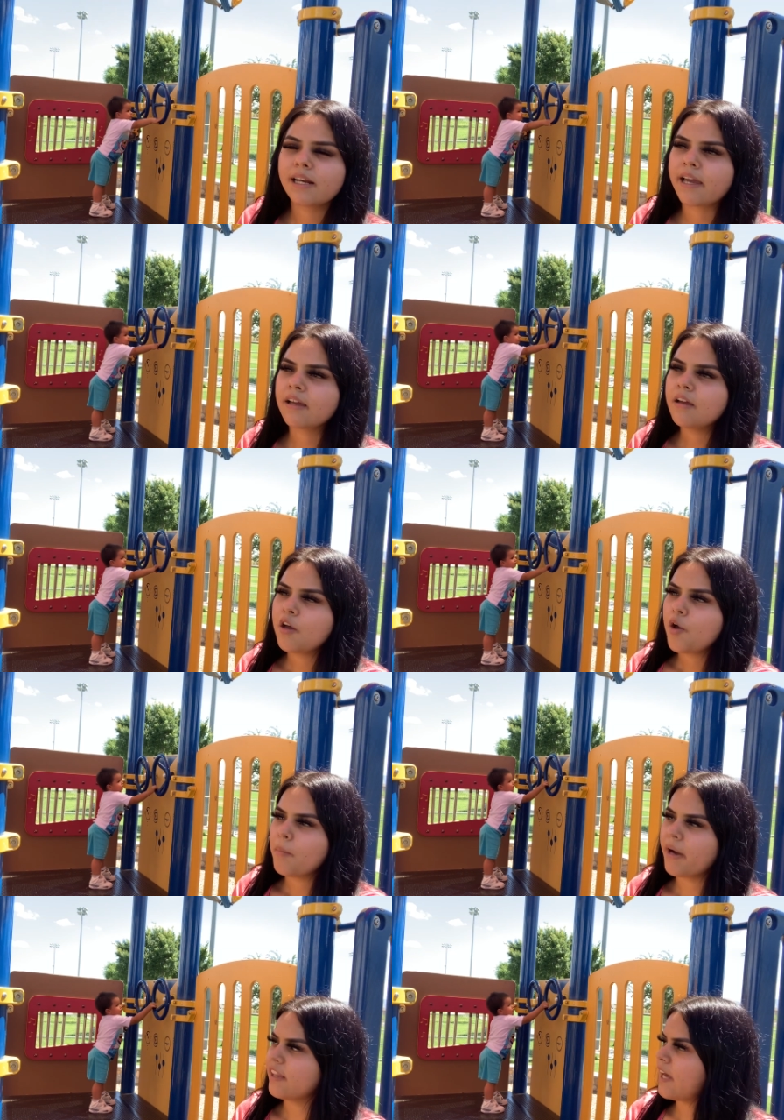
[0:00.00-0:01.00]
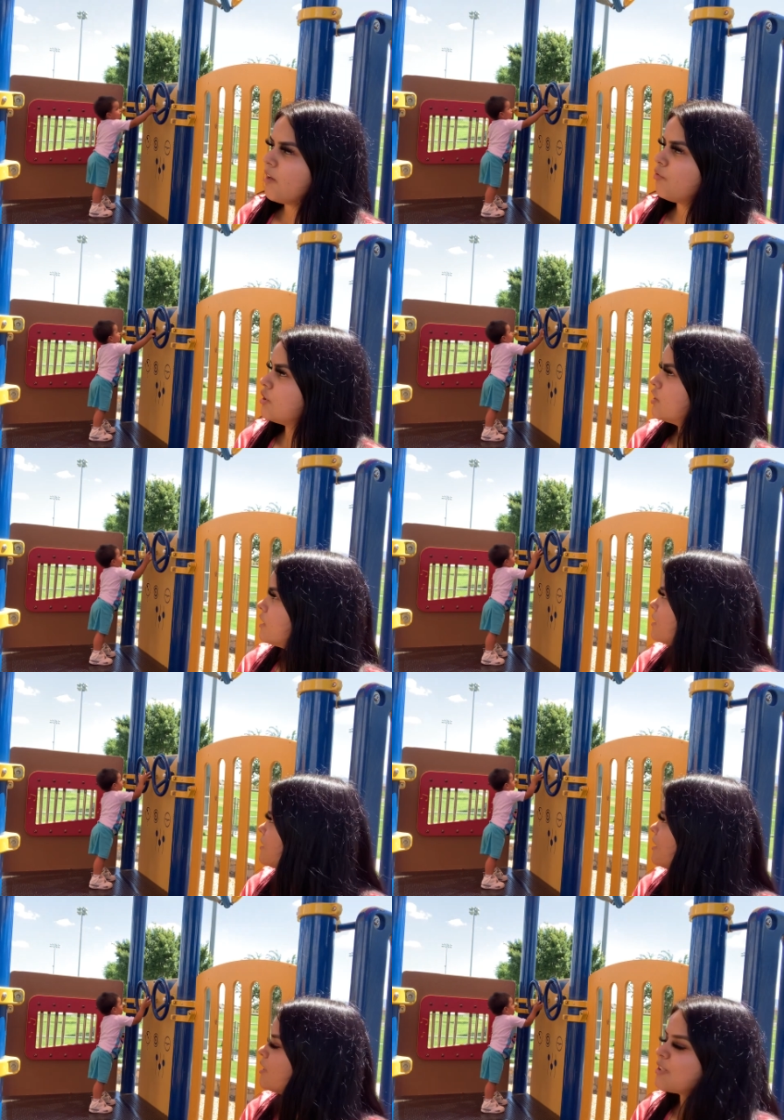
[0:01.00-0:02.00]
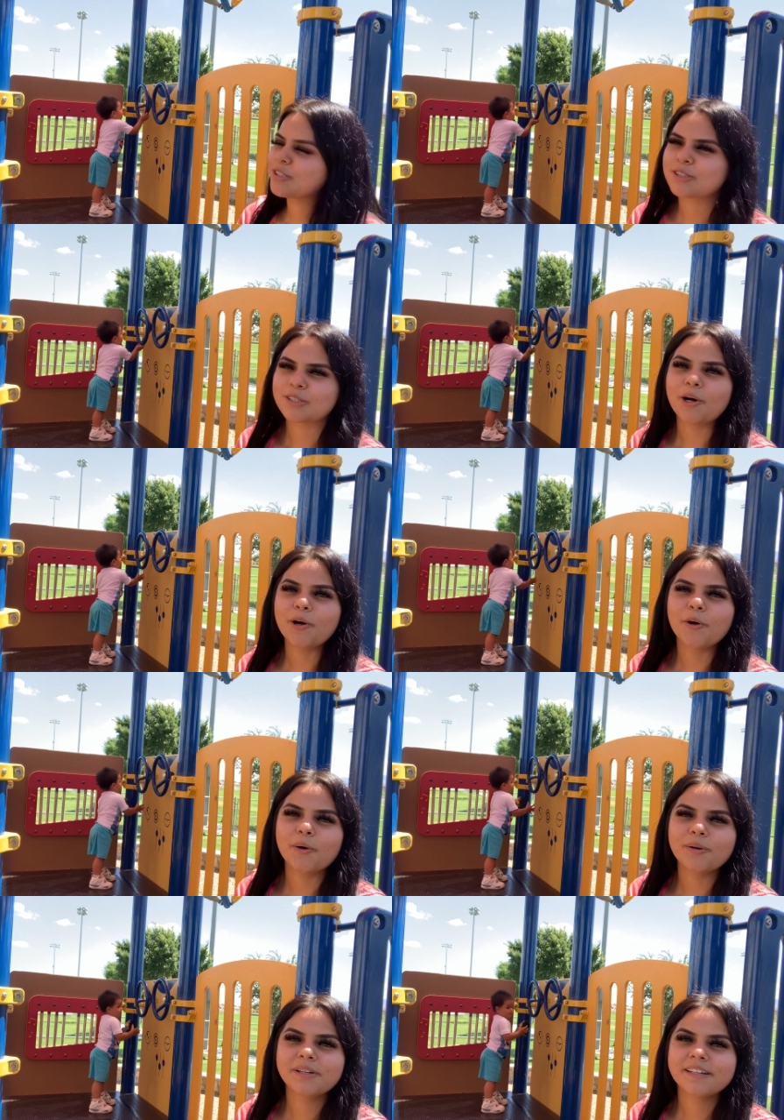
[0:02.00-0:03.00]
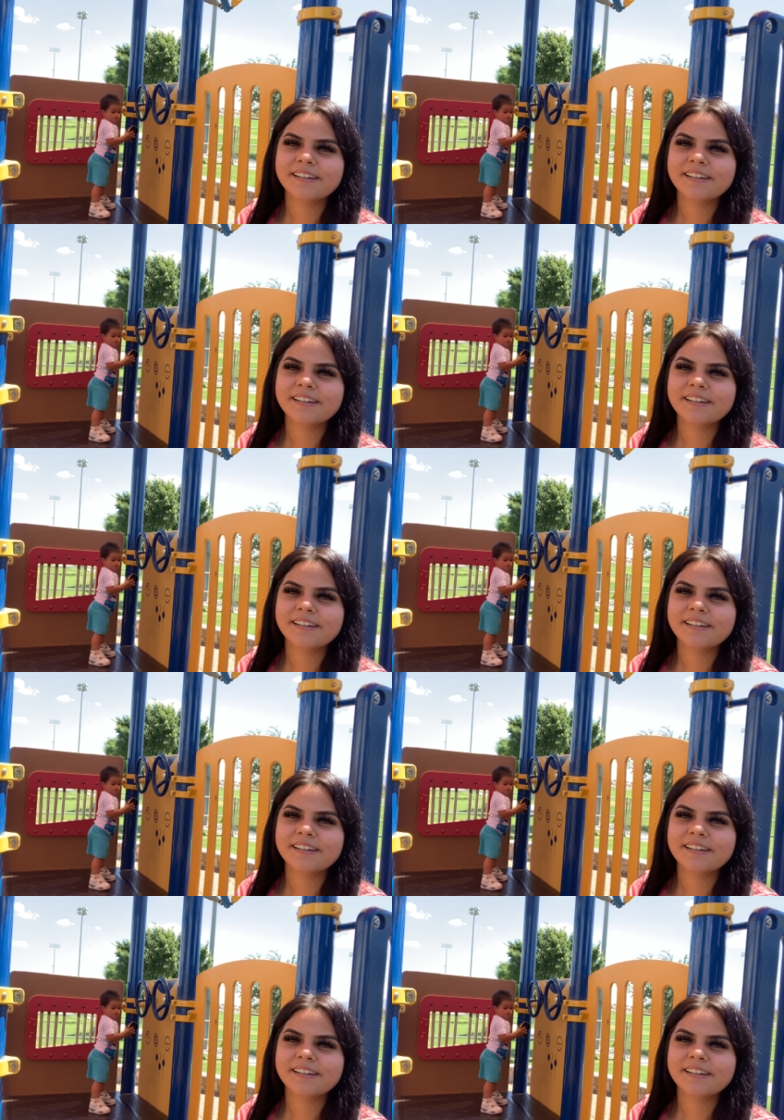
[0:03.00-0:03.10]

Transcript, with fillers: Like my life was just so,